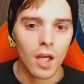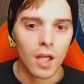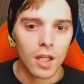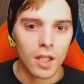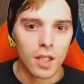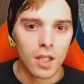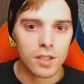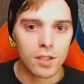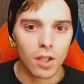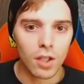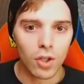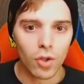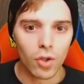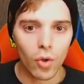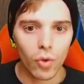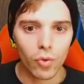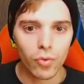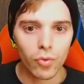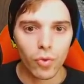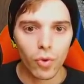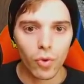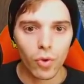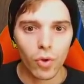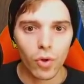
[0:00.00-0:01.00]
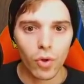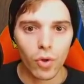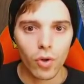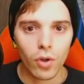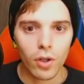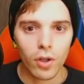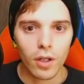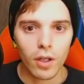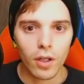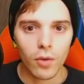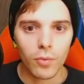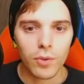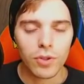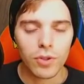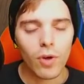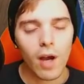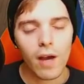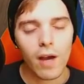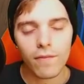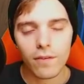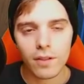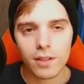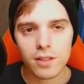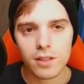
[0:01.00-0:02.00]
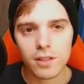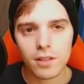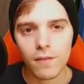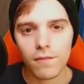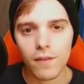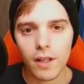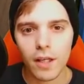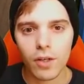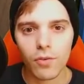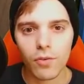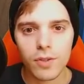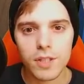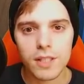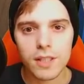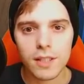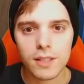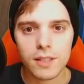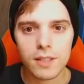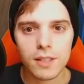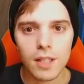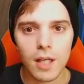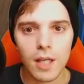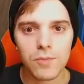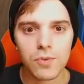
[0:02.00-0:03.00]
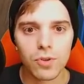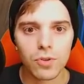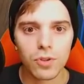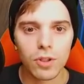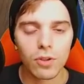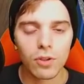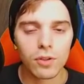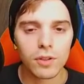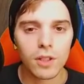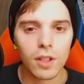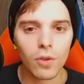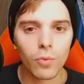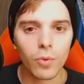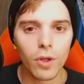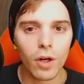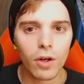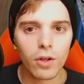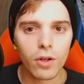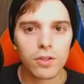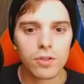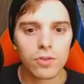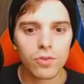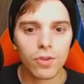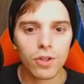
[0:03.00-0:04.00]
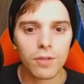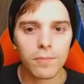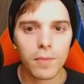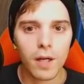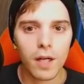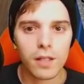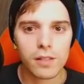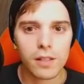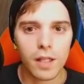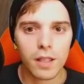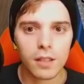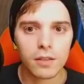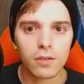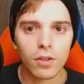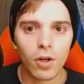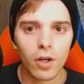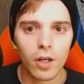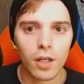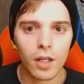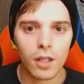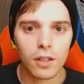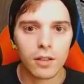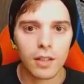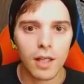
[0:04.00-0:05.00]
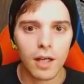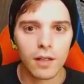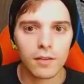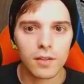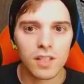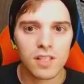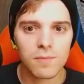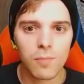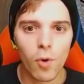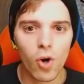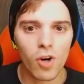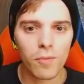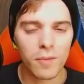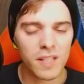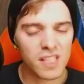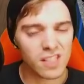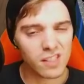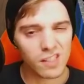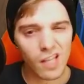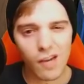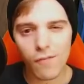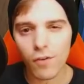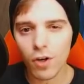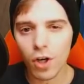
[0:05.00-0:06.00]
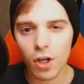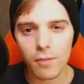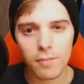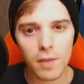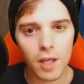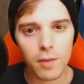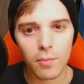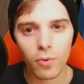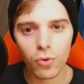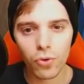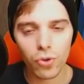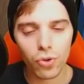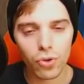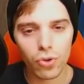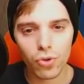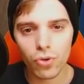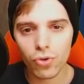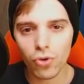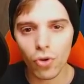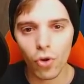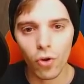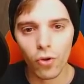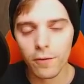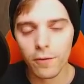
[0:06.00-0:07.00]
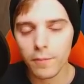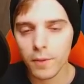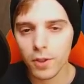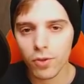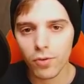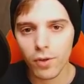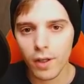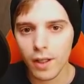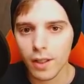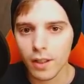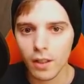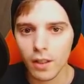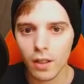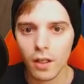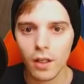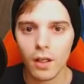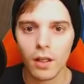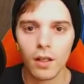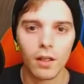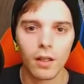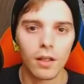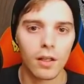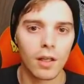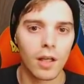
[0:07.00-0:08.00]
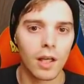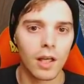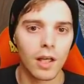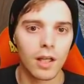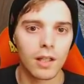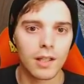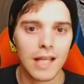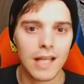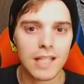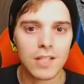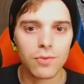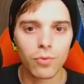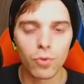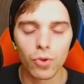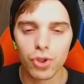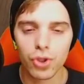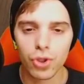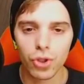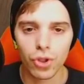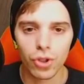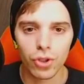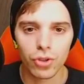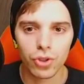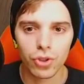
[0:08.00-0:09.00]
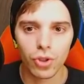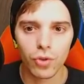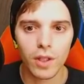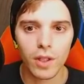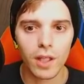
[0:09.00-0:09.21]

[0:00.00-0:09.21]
He's gonna go for, we do have stuff like Reset Stamps, so the only thing we are concerned about is like targeting down these Pokemon. He's never gonna be able to use Ultimate Ray that's for sure. So he